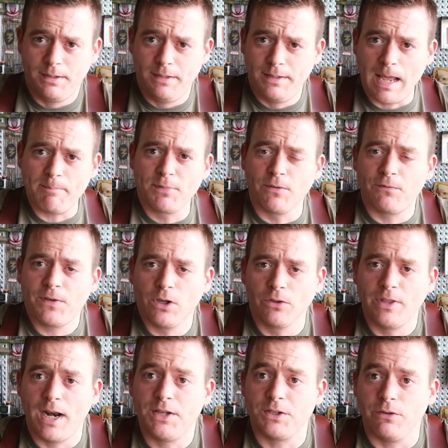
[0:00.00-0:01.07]
depth of field
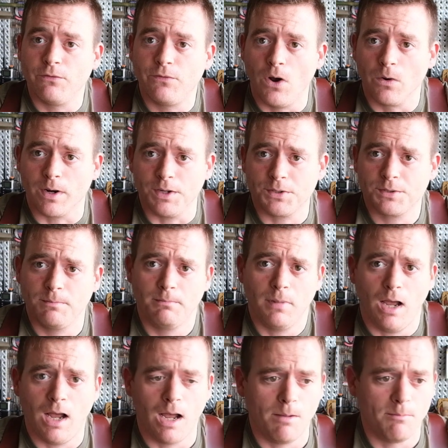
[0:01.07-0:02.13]
that is in focus.
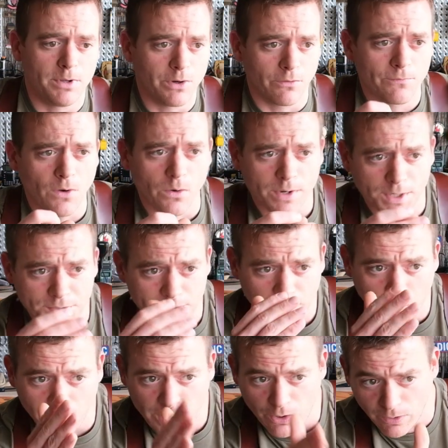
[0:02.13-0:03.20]
When you're
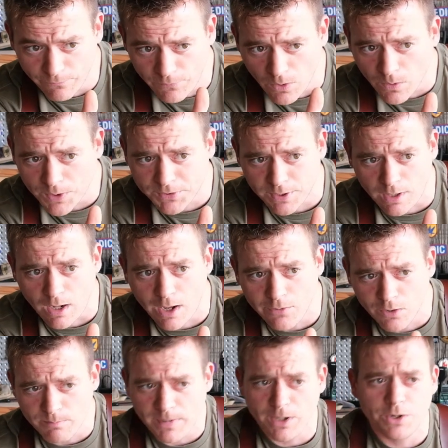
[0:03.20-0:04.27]
focused at
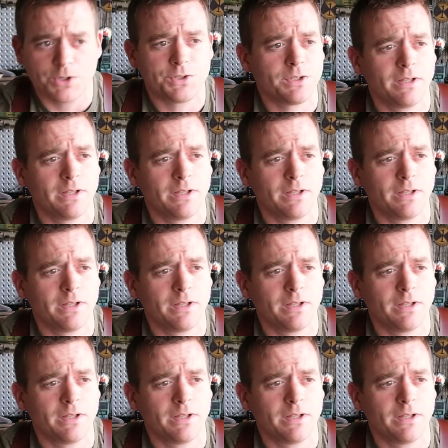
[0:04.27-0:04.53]
100 meters,